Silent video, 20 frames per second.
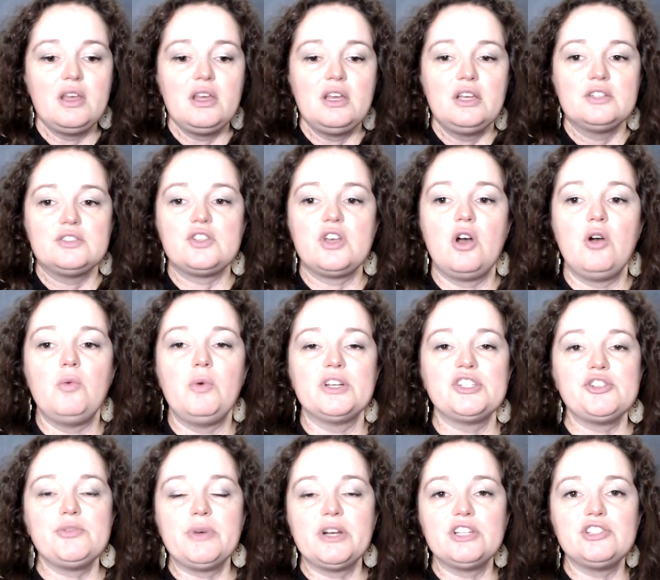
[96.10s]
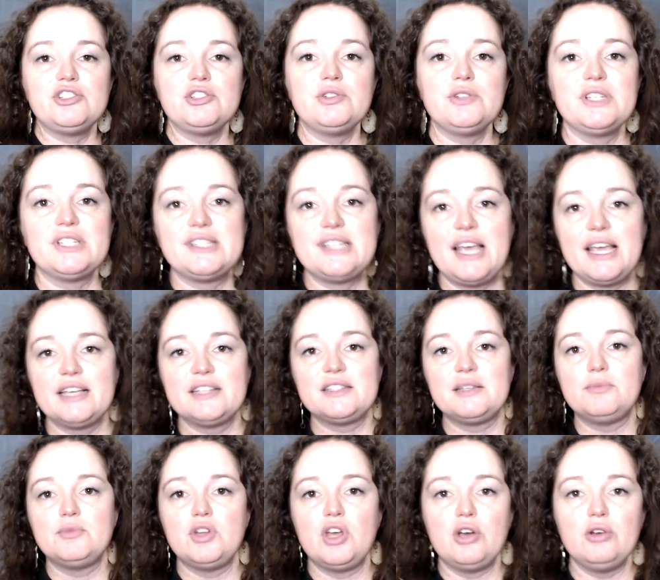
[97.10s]
So what you want to do is take
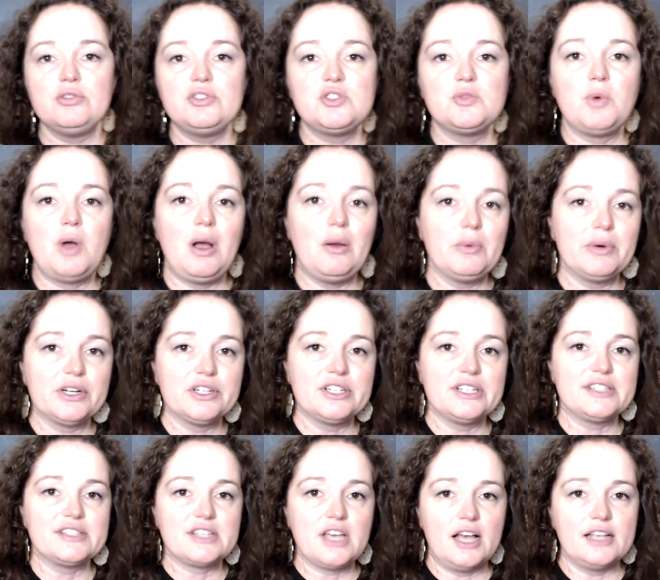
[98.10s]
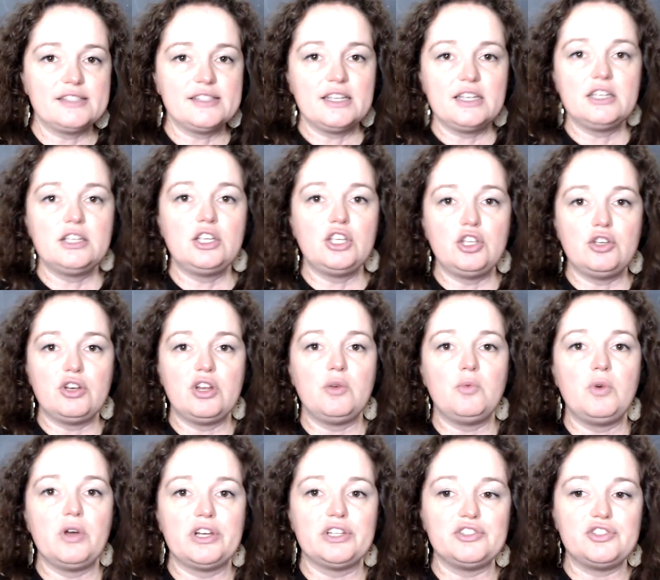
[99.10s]
some notes while we're discussing Unit
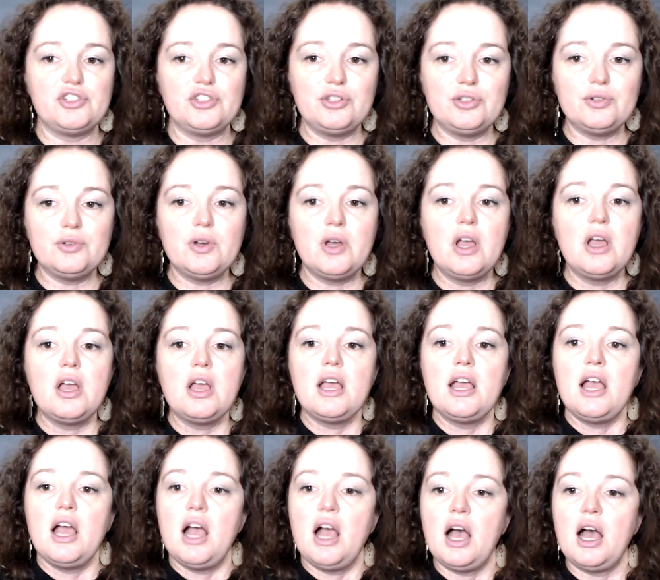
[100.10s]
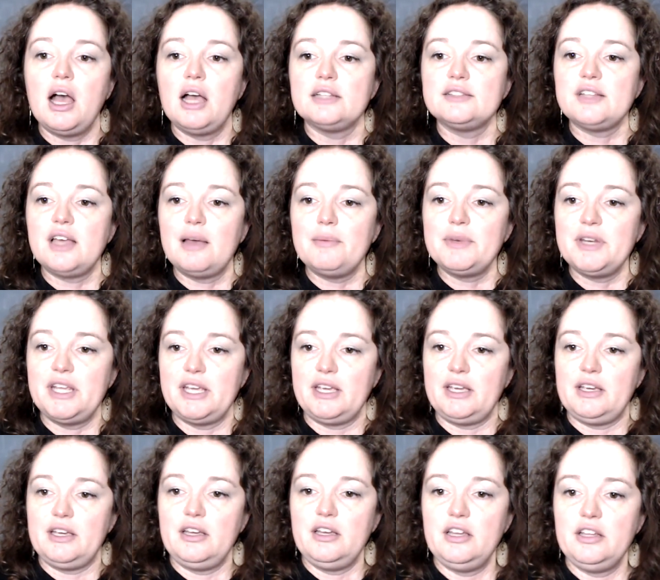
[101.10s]
1 and 2. Dominique,
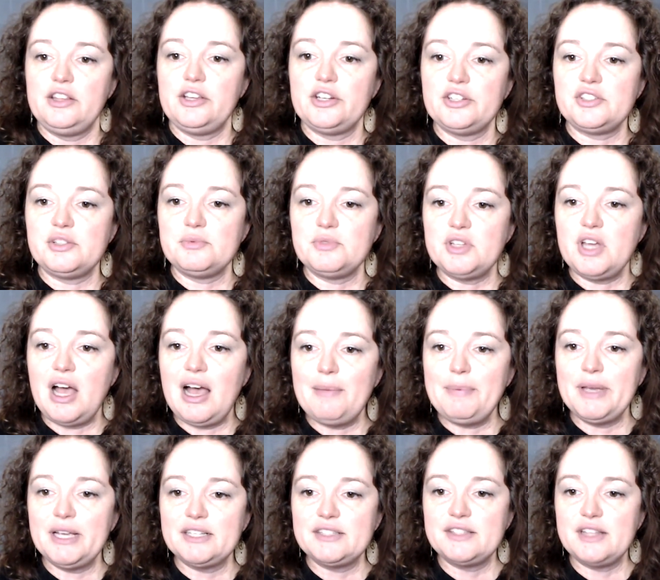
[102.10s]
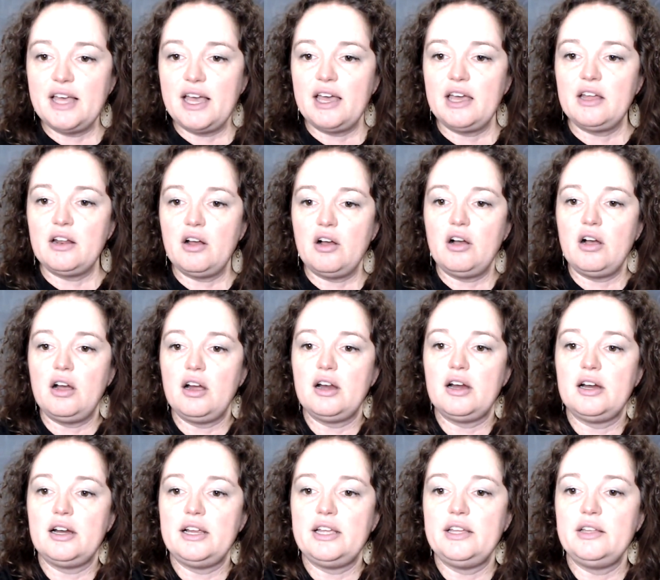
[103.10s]
there are some topics that
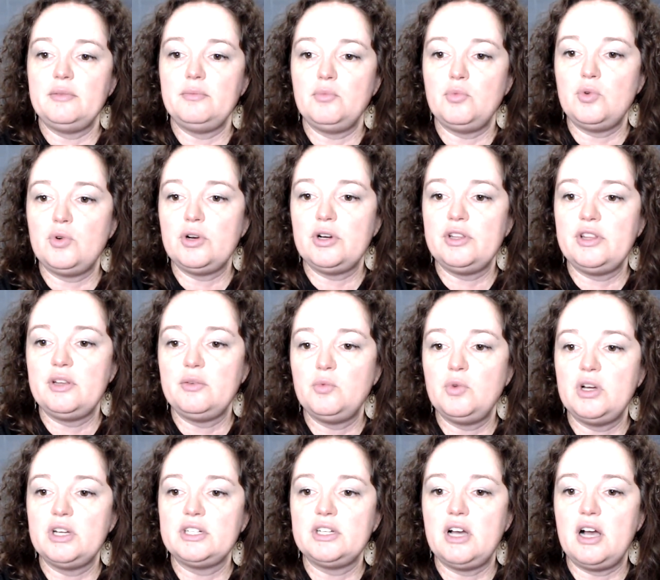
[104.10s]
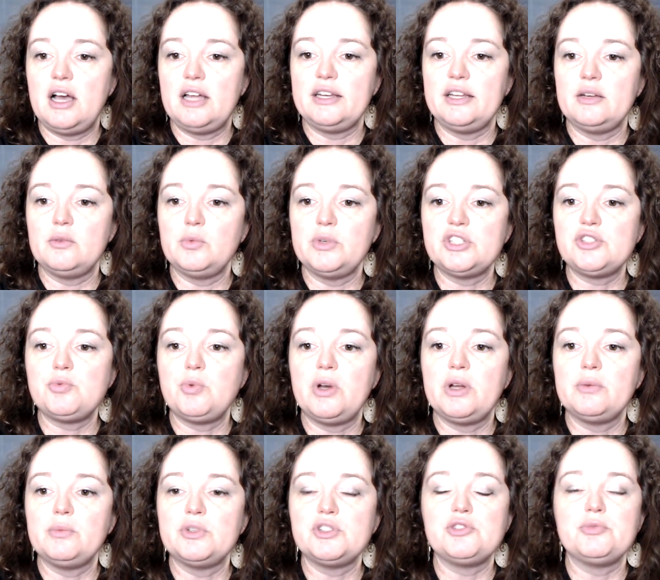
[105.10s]
are in more than one continent. Which
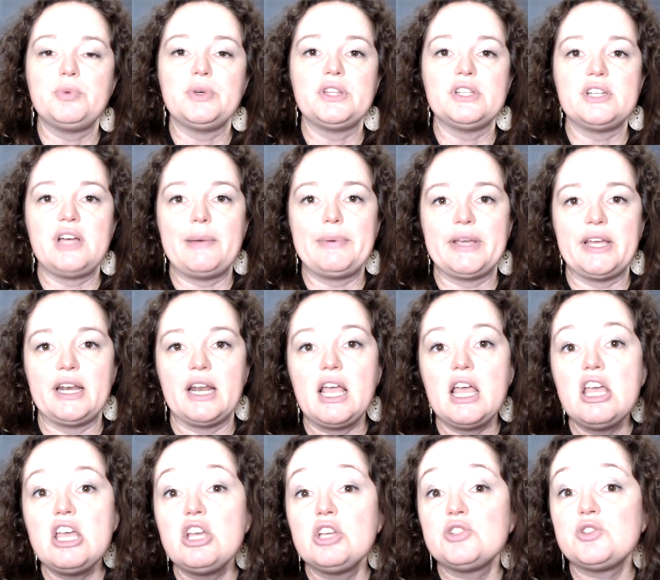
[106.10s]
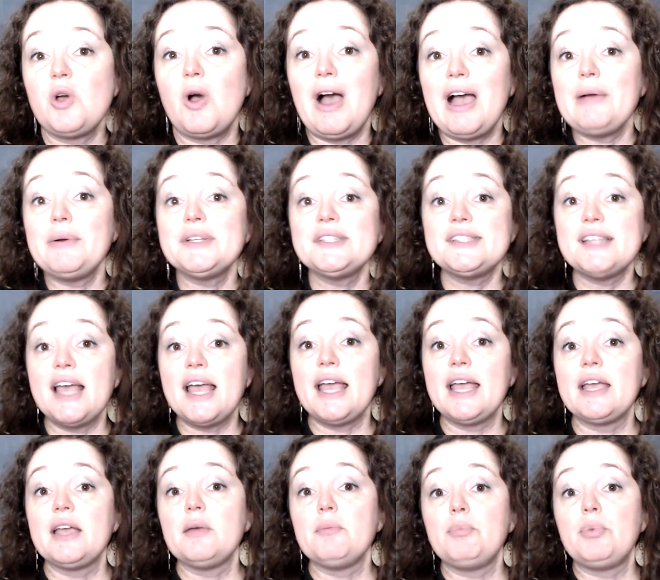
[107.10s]
one would you put the topic in? So I would
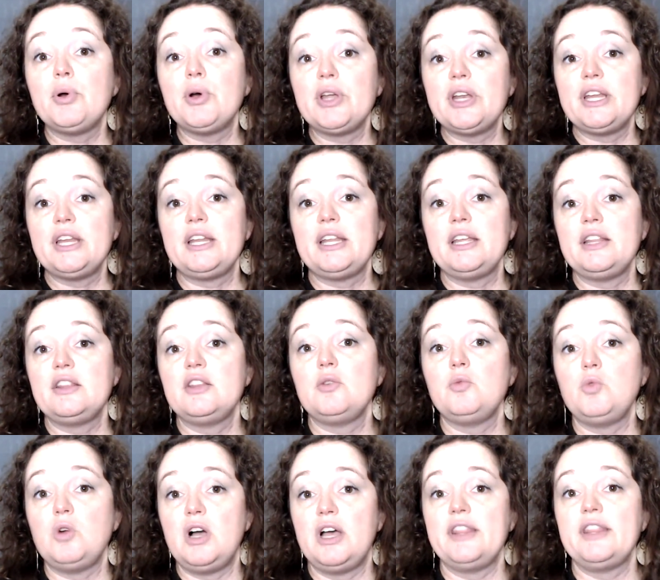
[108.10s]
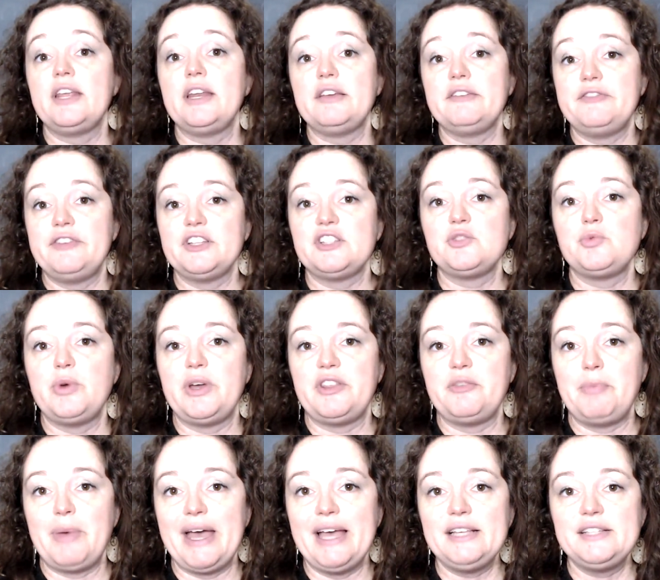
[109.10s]
say put it in the one that it fits with
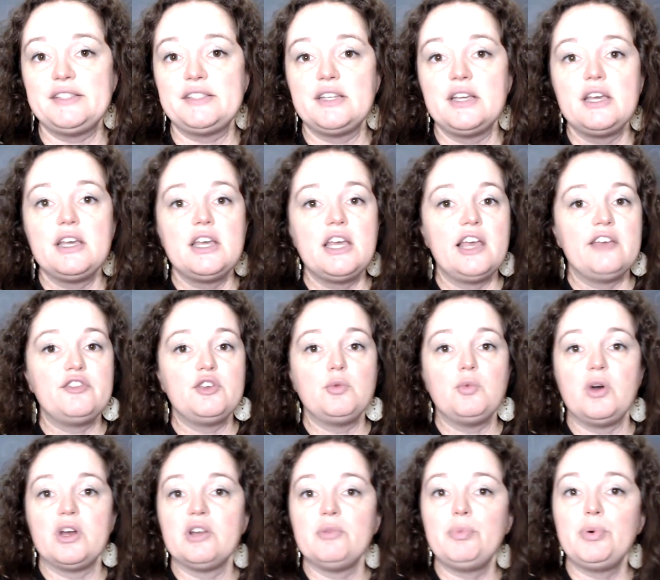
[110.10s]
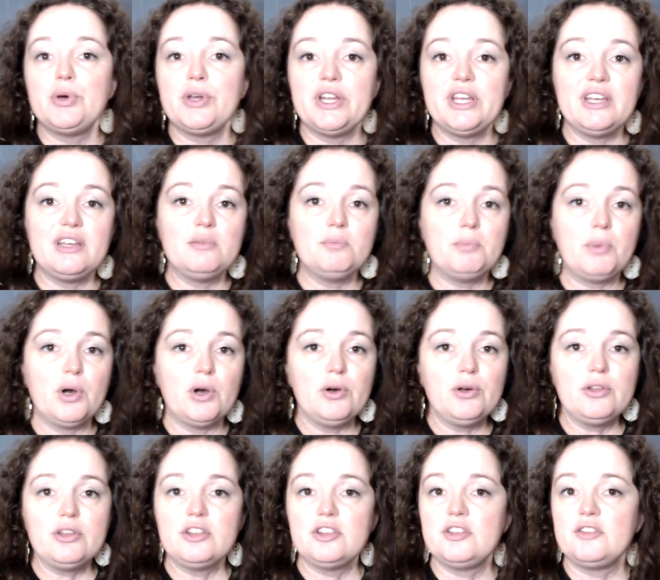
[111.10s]
best. If you want to put it in
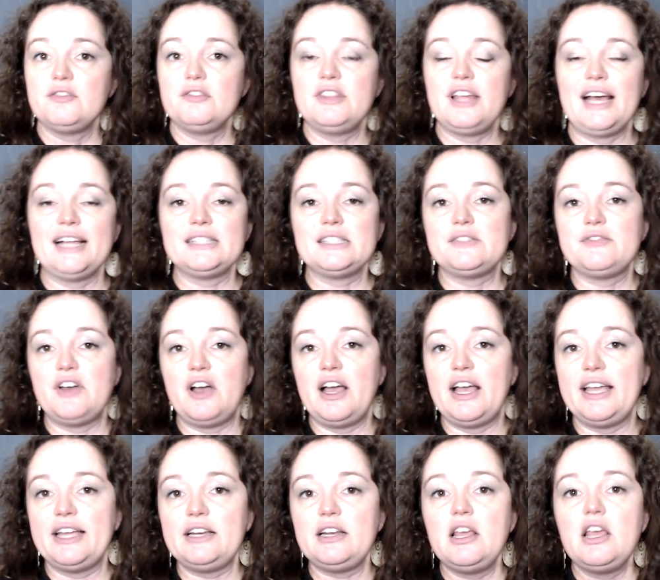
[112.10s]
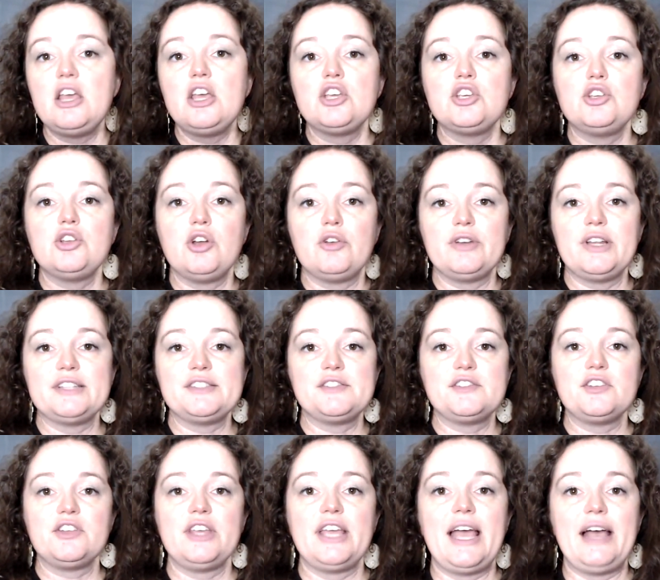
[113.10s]
both, that's fine. You don't
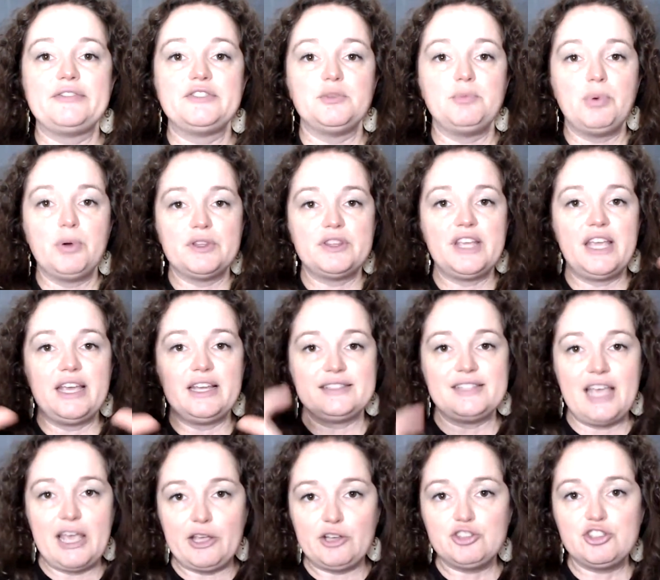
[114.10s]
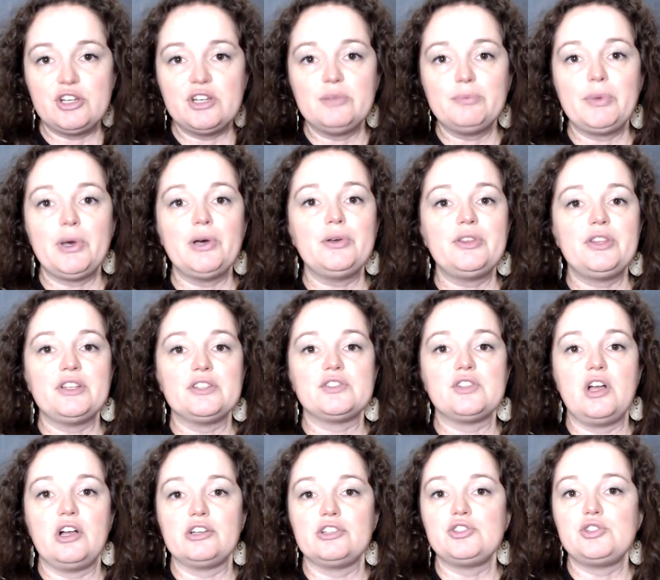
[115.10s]
necessarily have to put the annotation in both. As
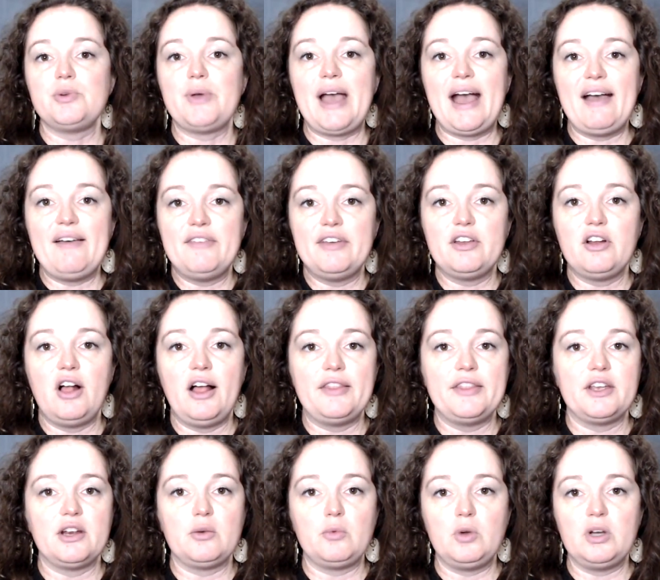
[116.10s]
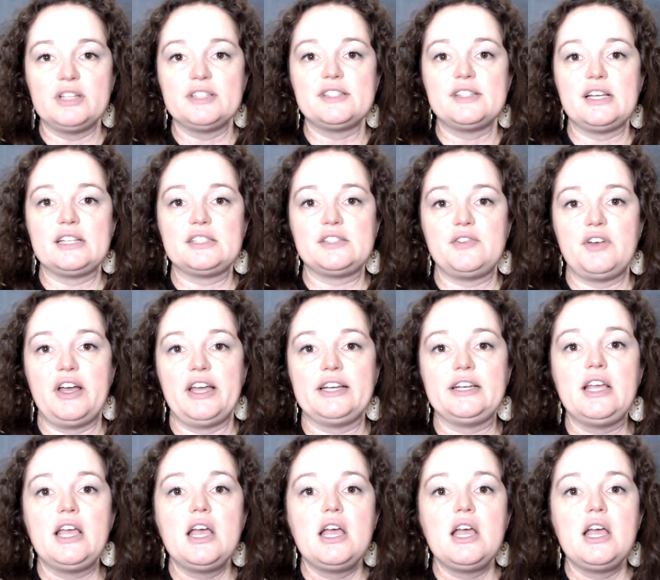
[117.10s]
long as you have it on there once, that's fine.